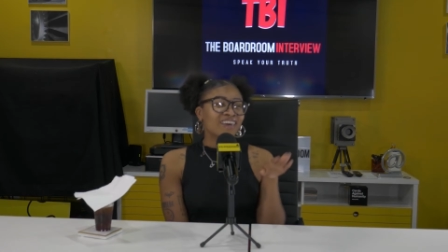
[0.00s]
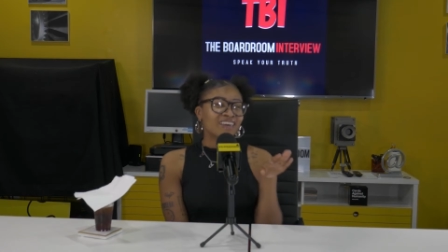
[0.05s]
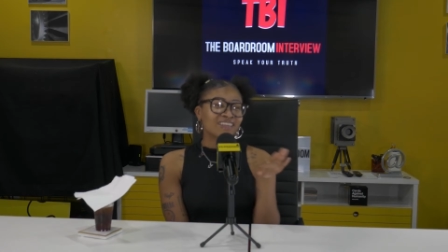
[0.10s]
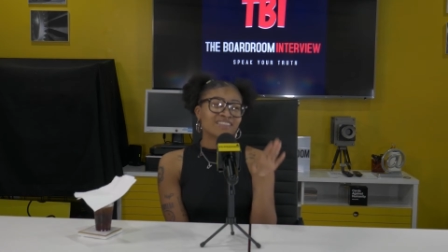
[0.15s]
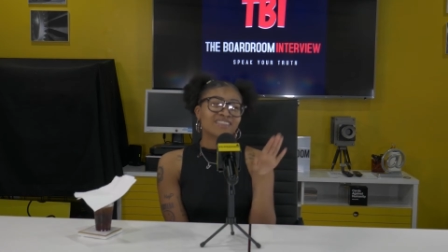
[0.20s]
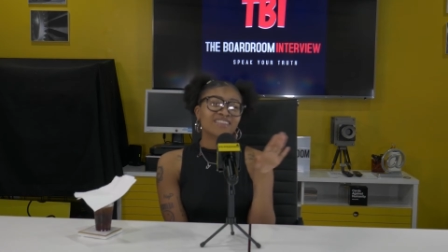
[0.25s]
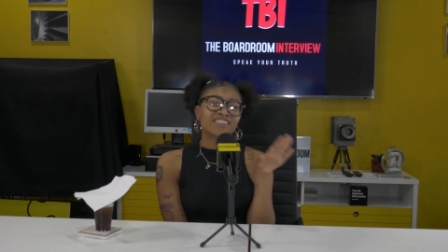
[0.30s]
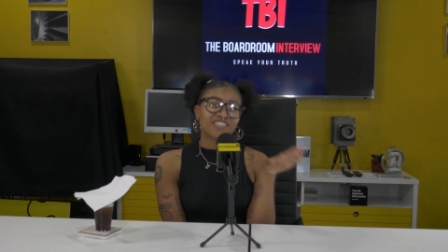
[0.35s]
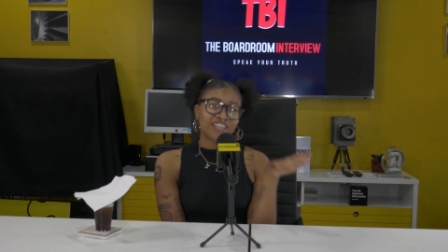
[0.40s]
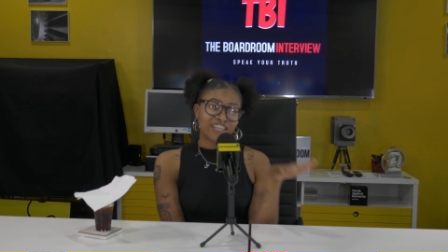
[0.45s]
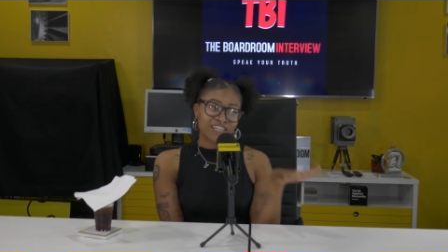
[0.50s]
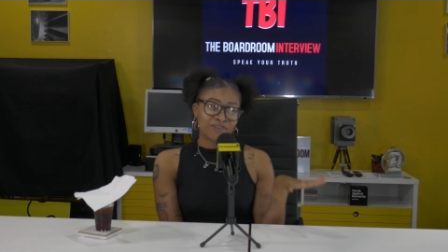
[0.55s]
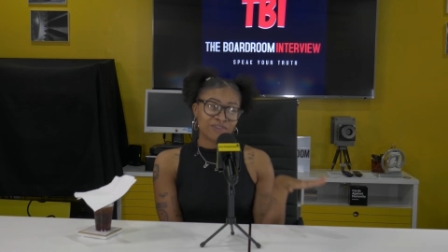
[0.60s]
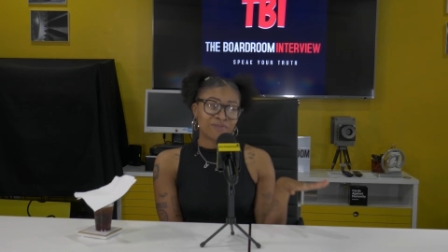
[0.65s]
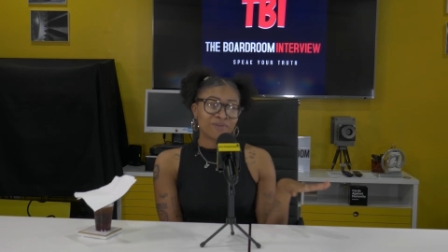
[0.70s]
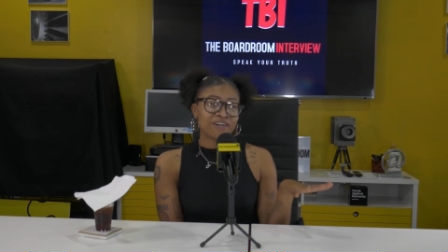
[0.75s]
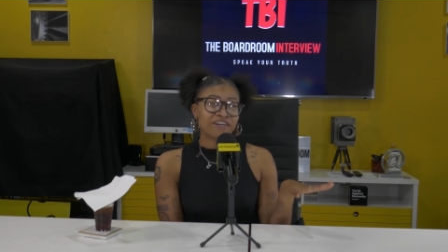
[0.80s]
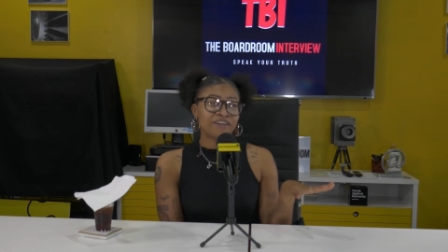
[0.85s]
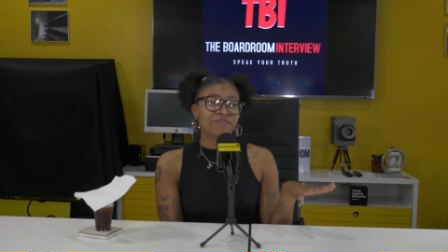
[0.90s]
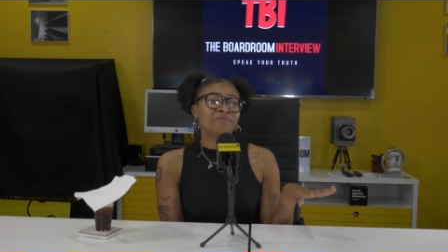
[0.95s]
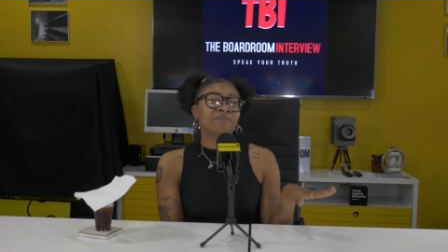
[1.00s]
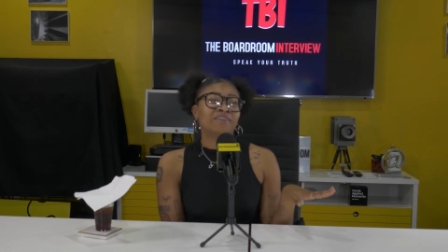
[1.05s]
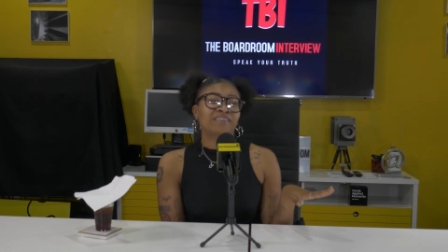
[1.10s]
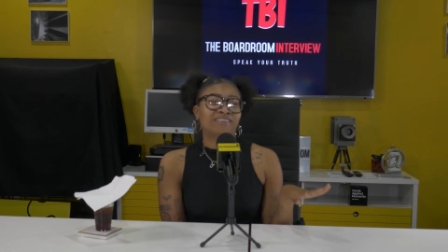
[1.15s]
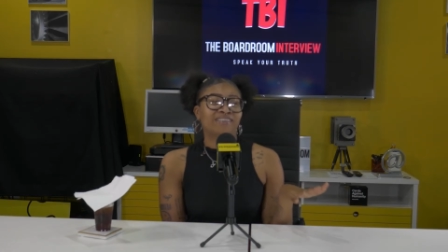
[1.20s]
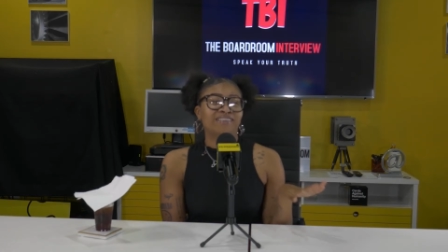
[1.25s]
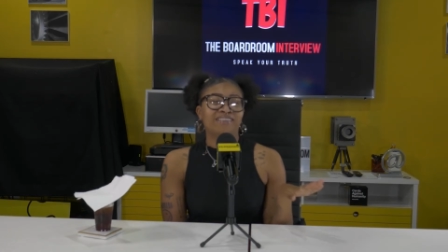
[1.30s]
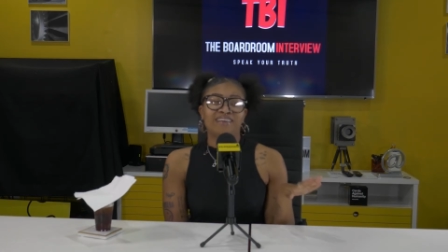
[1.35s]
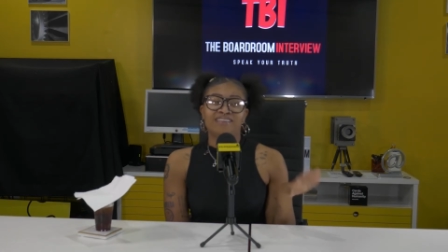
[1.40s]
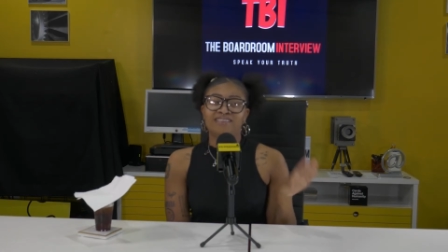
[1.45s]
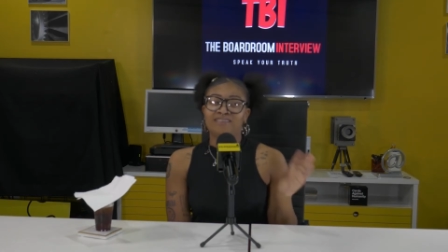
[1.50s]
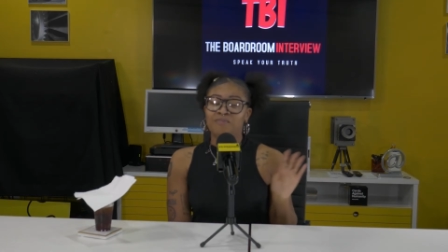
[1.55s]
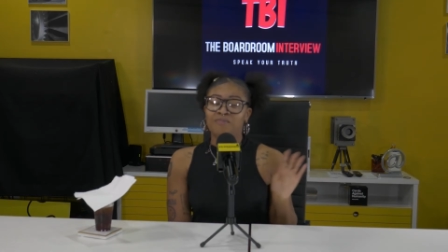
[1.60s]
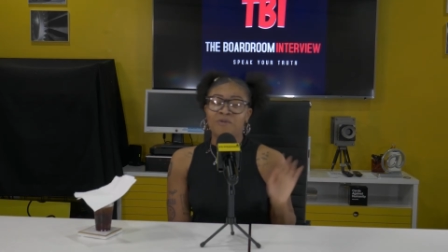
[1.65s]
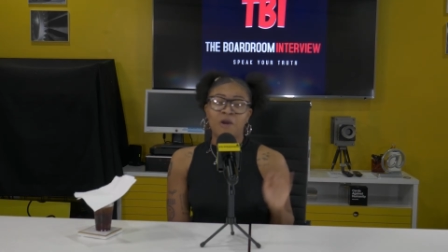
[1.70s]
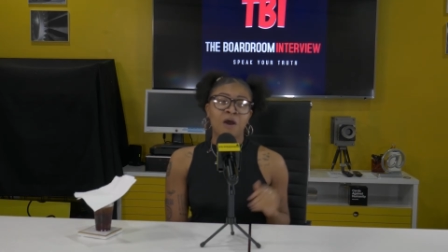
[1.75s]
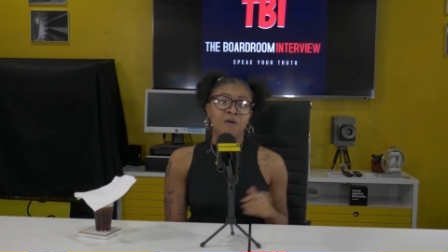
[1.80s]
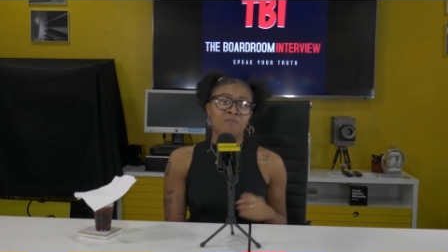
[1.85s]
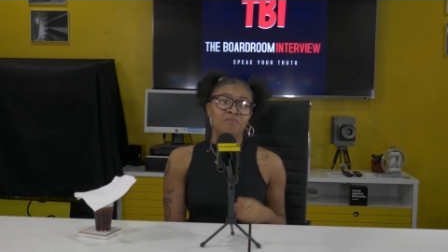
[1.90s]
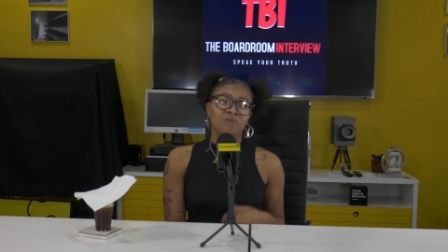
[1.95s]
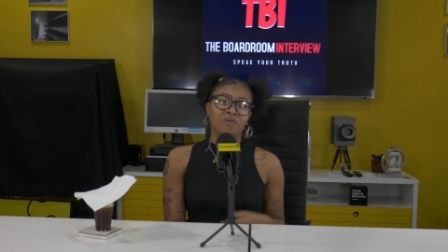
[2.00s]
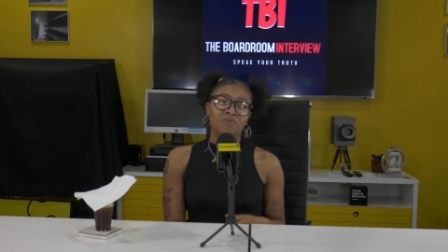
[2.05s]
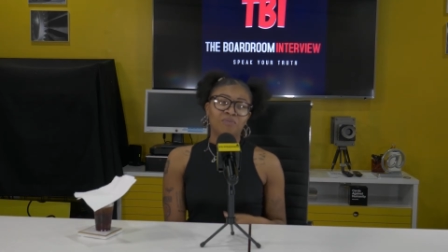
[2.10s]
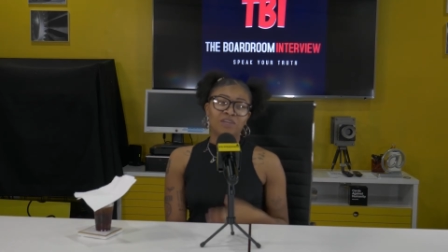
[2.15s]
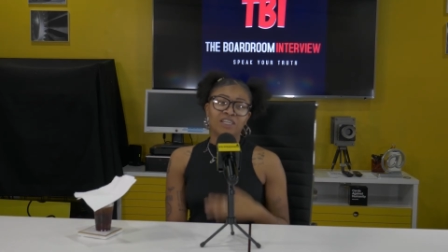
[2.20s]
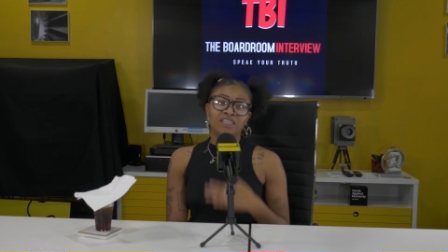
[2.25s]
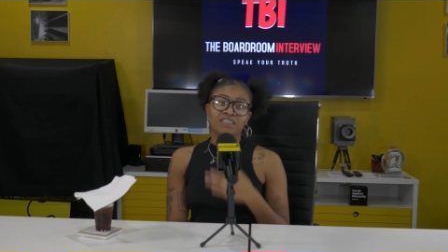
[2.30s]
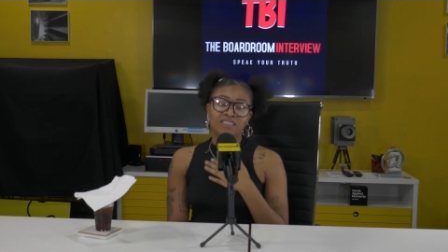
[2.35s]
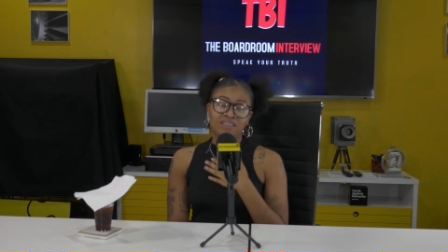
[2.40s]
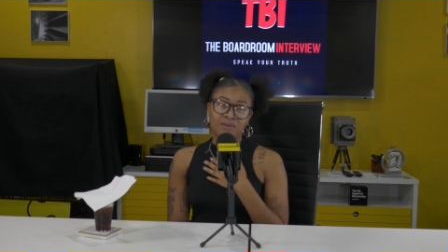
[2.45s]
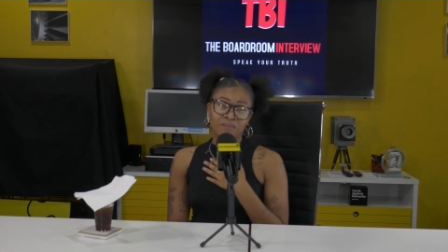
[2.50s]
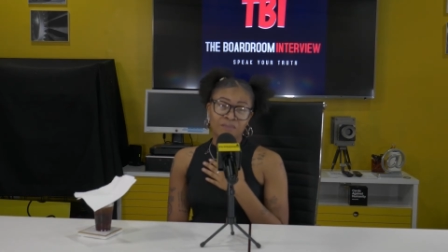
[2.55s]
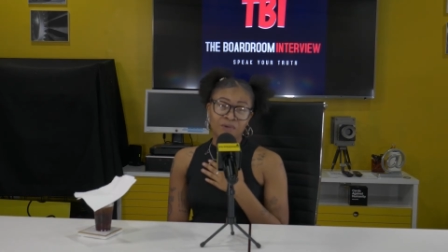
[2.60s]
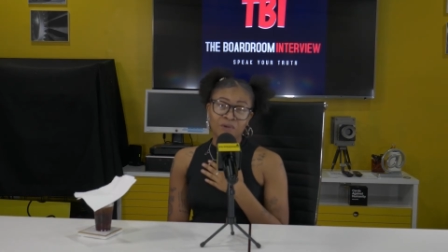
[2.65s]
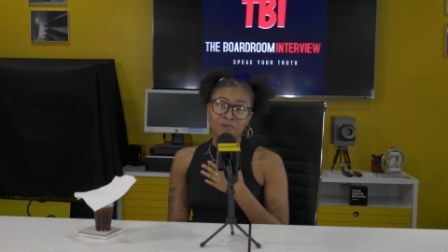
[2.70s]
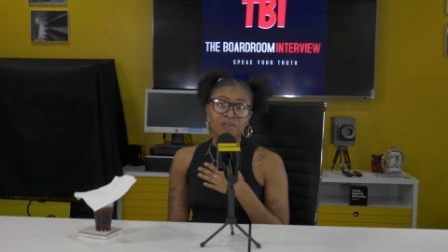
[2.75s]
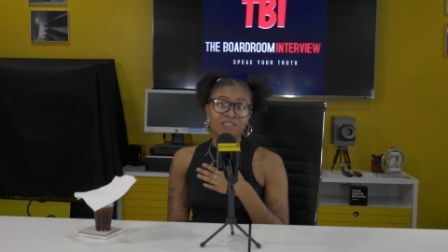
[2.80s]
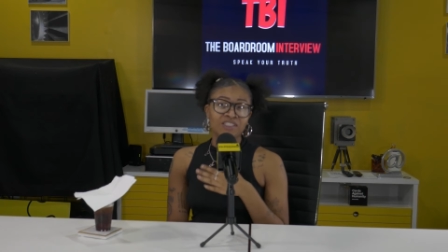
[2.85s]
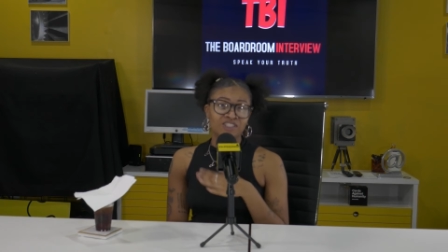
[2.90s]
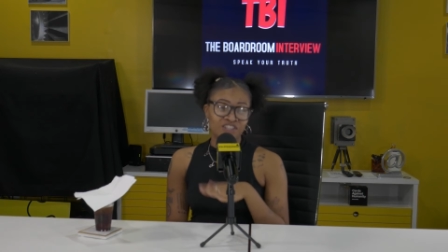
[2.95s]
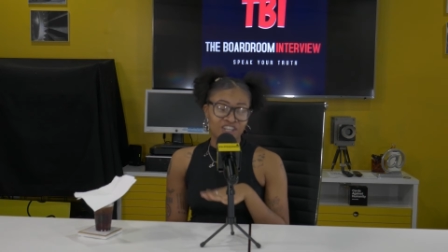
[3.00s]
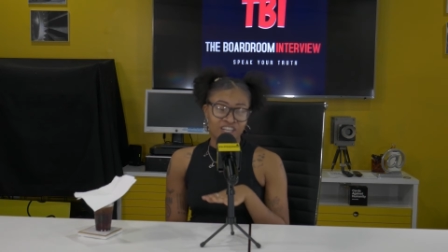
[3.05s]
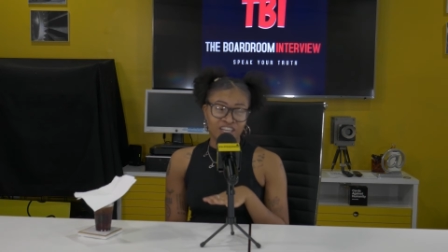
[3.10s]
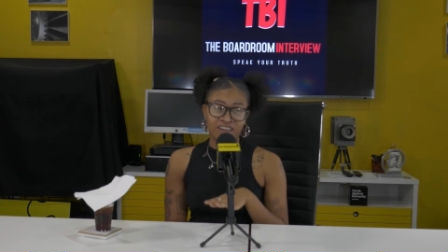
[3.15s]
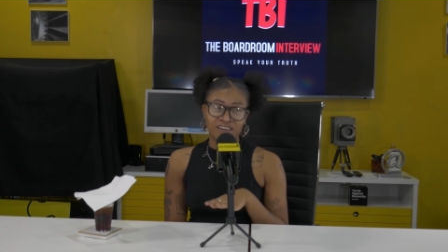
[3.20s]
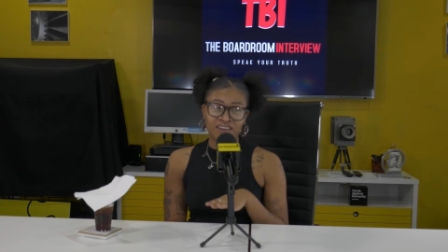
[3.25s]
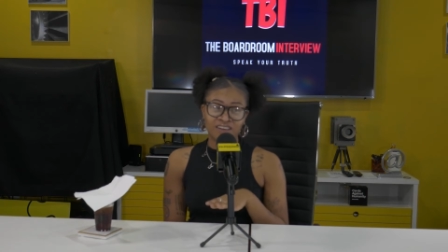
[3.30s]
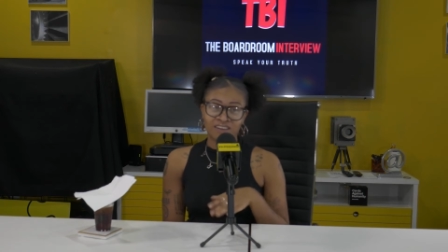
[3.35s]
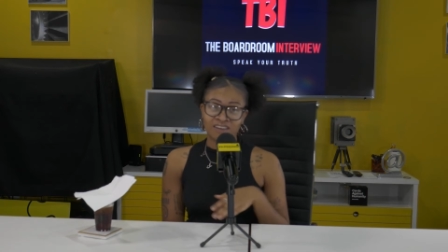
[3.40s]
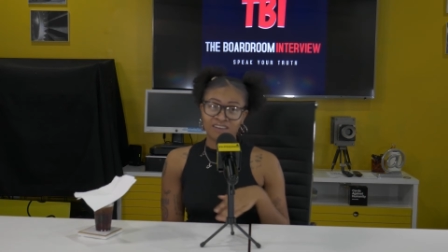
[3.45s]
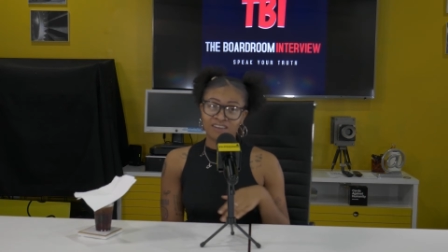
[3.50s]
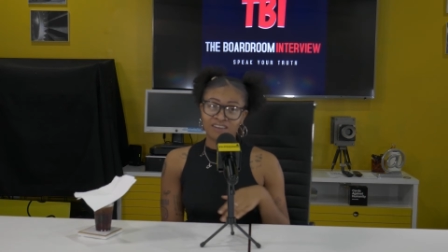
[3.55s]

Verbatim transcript: It's the Shout January one. That's the problem. The December ones are good.